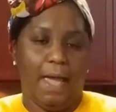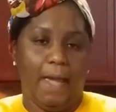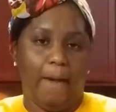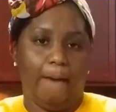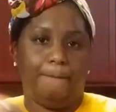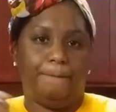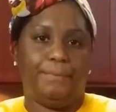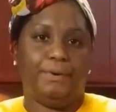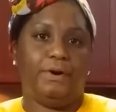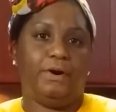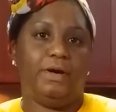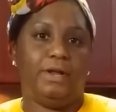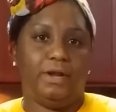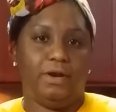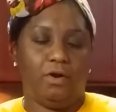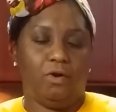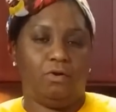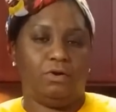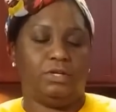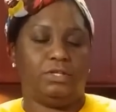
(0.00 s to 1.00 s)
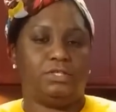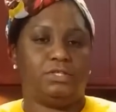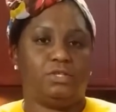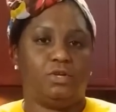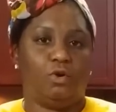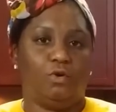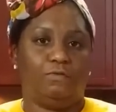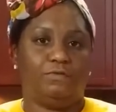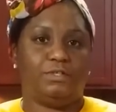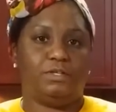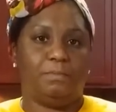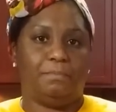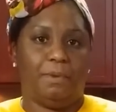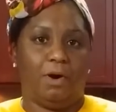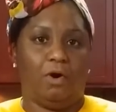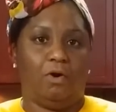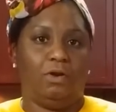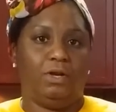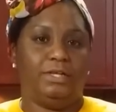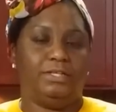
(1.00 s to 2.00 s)
and put it on the stove to
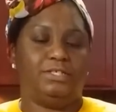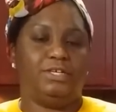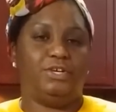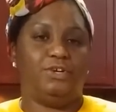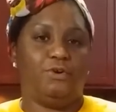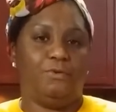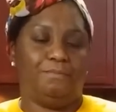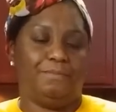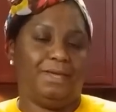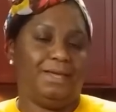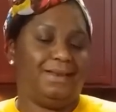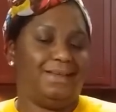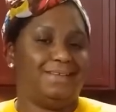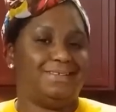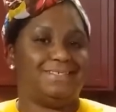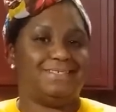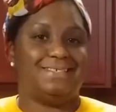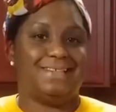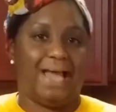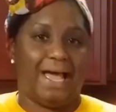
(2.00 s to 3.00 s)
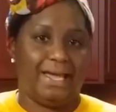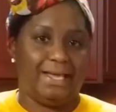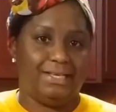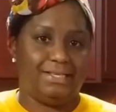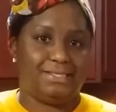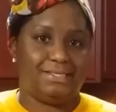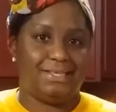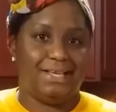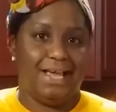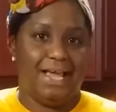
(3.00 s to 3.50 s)
boil until your meat is nice